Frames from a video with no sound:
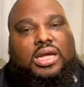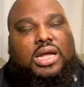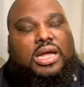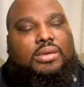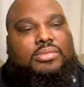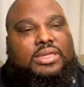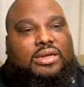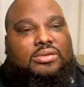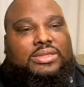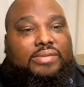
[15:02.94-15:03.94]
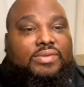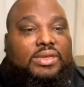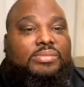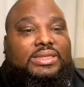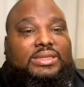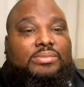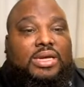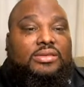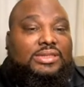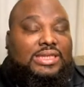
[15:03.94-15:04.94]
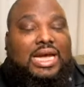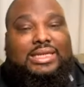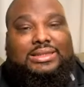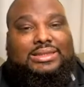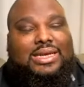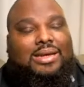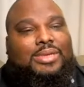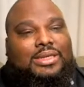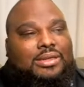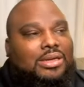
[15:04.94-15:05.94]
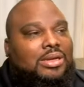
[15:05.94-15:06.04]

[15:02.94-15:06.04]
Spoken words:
There'll definitely be some other sizes coming.